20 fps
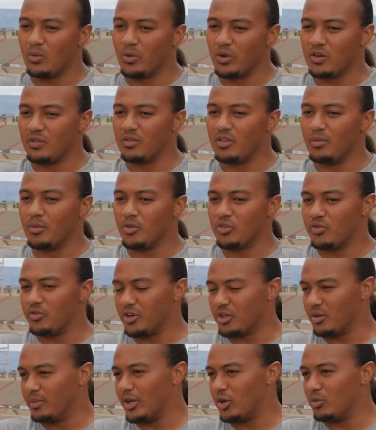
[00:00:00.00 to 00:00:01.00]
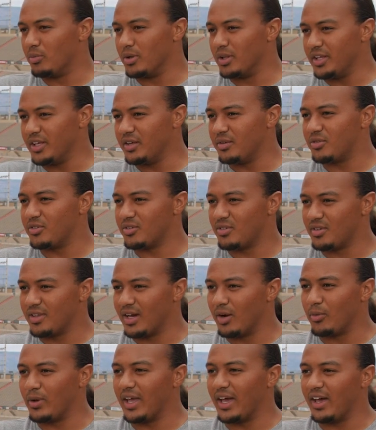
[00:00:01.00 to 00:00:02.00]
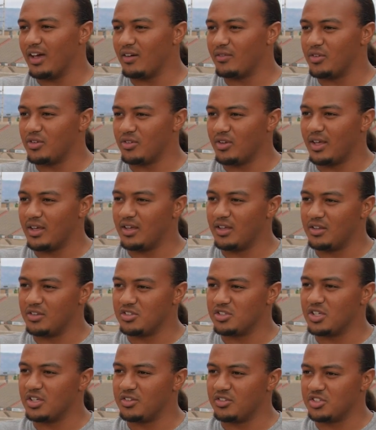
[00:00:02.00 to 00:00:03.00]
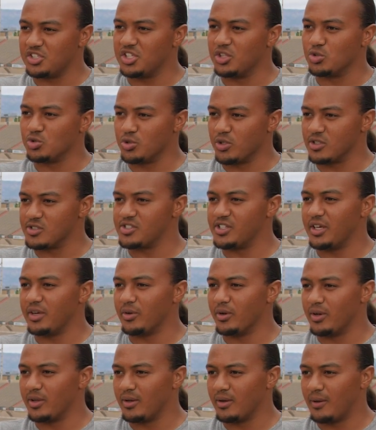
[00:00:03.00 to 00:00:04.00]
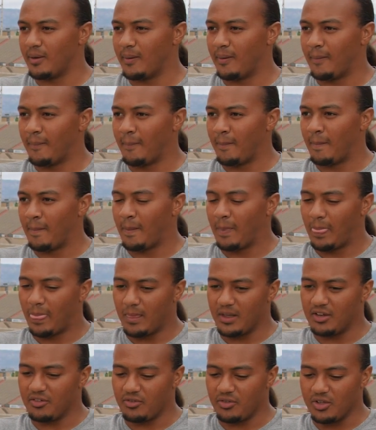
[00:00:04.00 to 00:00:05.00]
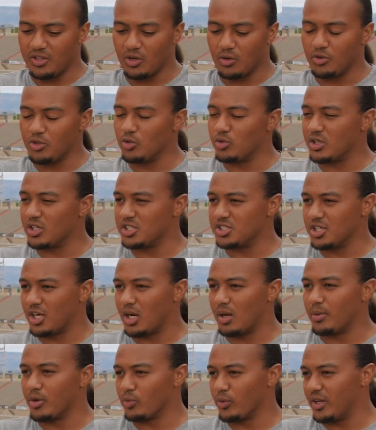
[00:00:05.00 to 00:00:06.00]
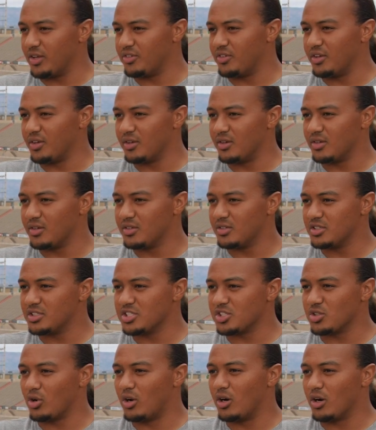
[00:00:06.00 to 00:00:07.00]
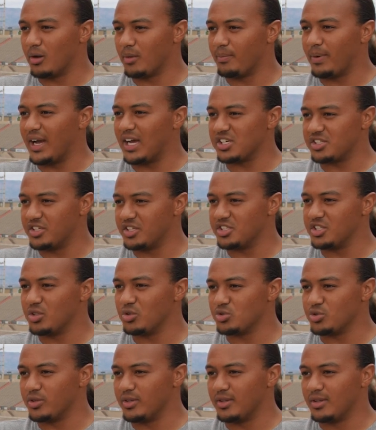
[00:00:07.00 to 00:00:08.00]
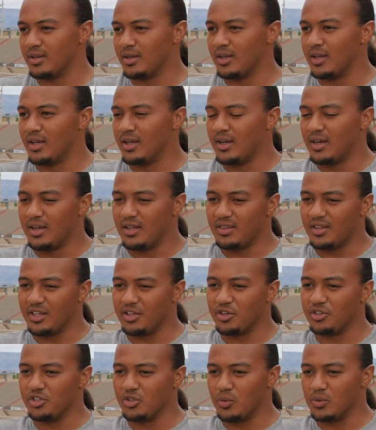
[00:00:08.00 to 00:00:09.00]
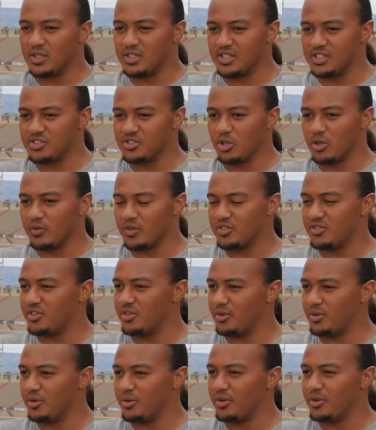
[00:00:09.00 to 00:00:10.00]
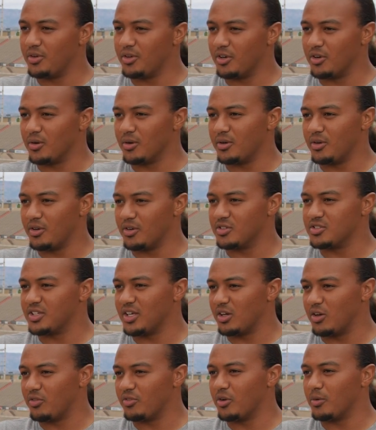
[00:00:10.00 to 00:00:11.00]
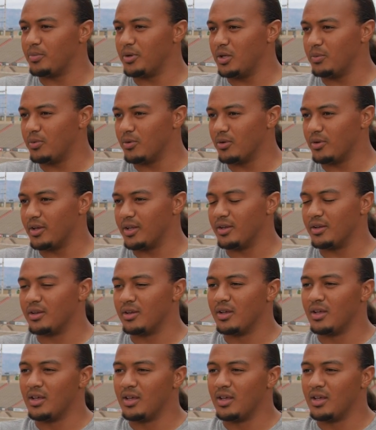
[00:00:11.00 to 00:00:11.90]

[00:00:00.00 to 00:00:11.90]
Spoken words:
One of the most fundamental beliefs that we have is children are sacred. And if you don't do a good job in raising strong and passionate children, then you're doing a disservice to yourself, your people, and